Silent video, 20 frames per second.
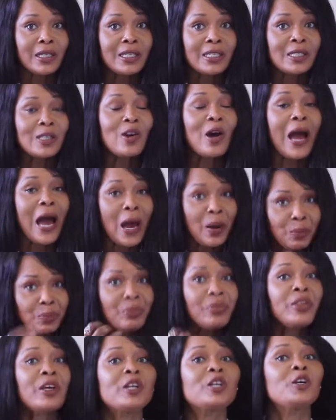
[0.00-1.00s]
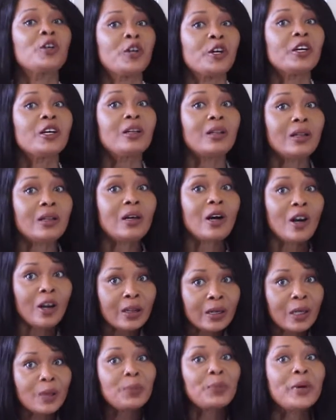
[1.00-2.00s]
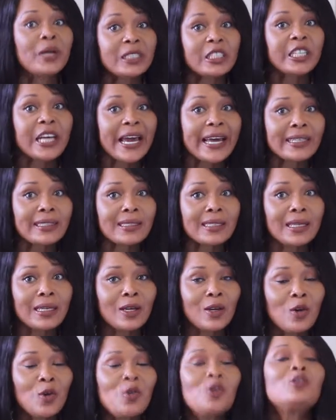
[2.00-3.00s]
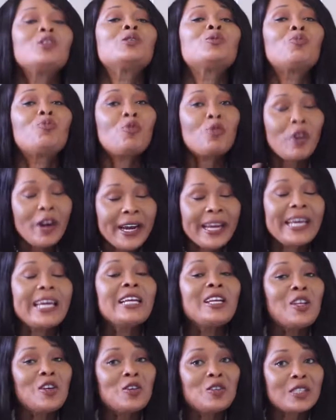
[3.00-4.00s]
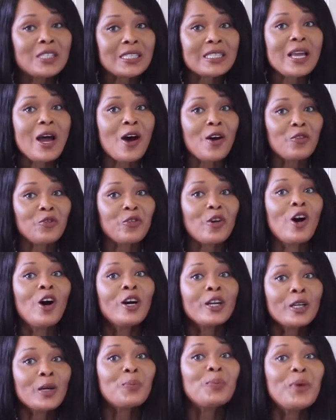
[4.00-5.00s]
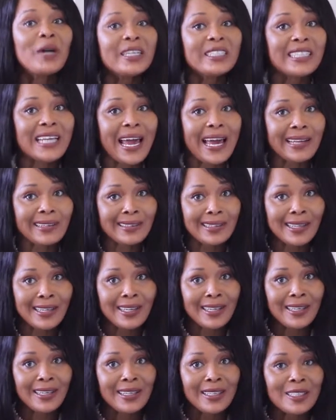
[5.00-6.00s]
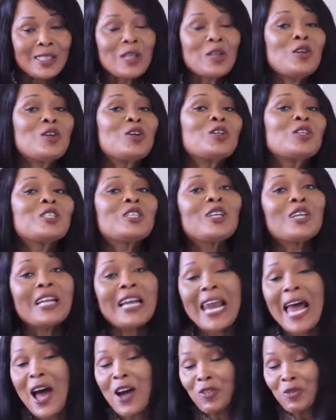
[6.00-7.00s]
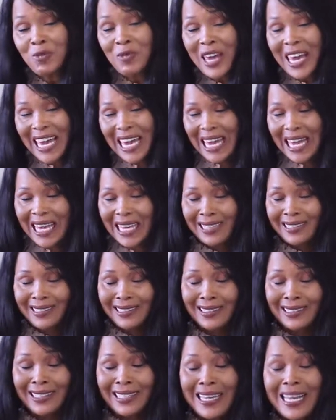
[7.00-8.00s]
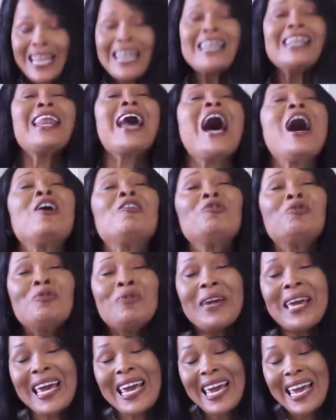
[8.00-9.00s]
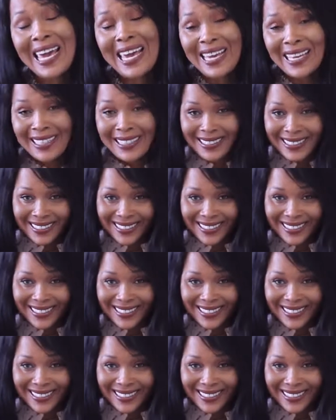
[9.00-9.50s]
So I'm the girl on a budget who is bringing you stuff on a budget. So you should love me. Love me.